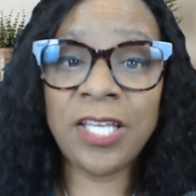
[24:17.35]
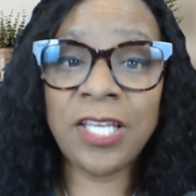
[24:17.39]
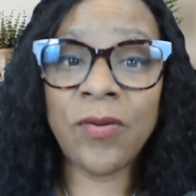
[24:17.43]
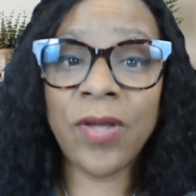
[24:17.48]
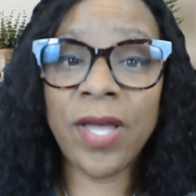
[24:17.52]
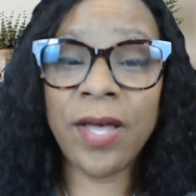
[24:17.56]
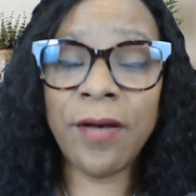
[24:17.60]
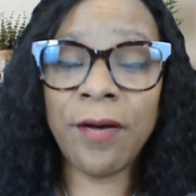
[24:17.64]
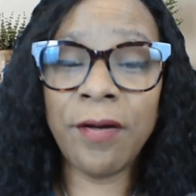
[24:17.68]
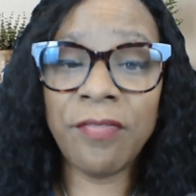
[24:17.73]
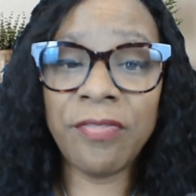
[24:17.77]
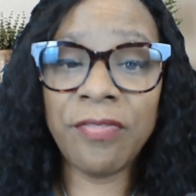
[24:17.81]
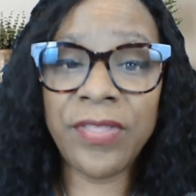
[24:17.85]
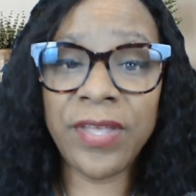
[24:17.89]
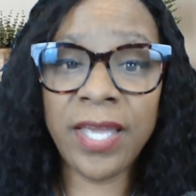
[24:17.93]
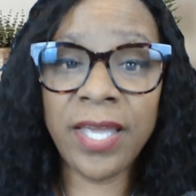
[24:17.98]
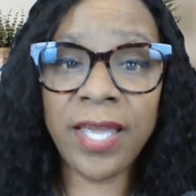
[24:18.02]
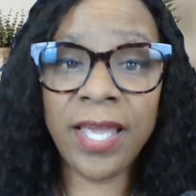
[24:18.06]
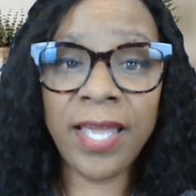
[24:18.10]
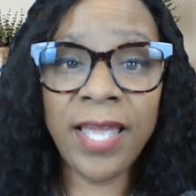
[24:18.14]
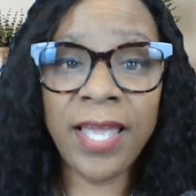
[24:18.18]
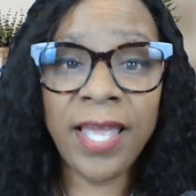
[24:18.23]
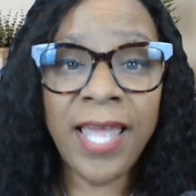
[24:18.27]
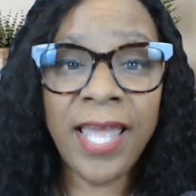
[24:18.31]
you
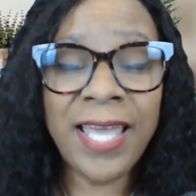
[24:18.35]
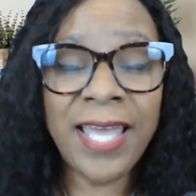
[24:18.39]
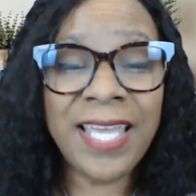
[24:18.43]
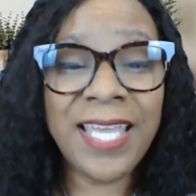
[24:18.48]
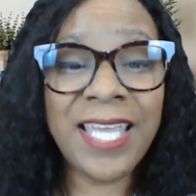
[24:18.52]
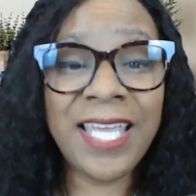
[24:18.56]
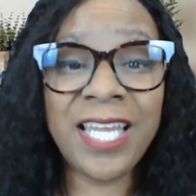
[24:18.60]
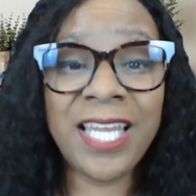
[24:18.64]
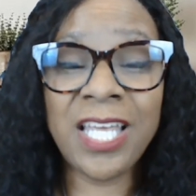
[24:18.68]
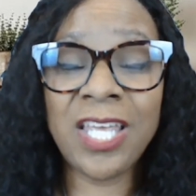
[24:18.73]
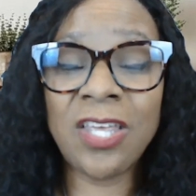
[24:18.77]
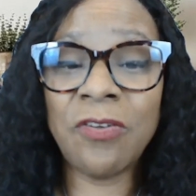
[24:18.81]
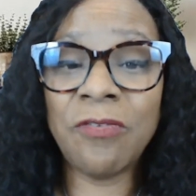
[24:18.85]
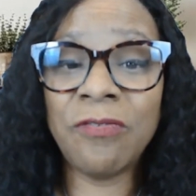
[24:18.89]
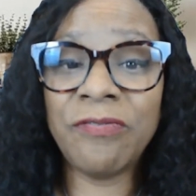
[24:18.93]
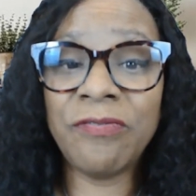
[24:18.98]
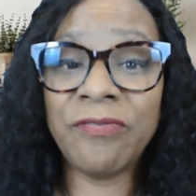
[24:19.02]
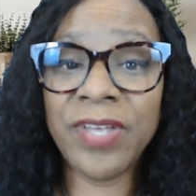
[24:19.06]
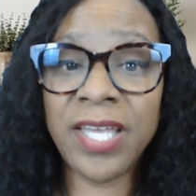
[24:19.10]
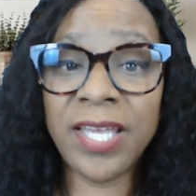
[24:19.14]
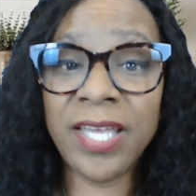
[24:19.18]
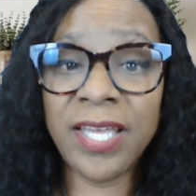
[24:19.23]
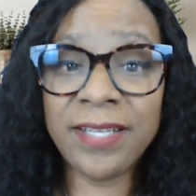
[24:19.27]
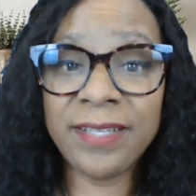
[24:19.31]
healthy, getting you
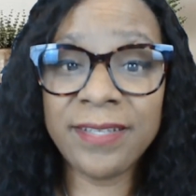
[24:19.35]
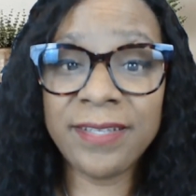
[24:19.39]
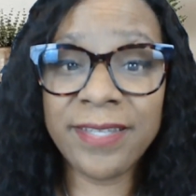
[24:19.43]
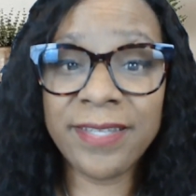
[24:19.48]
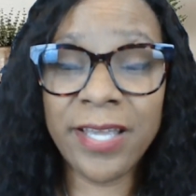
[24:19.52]
fit.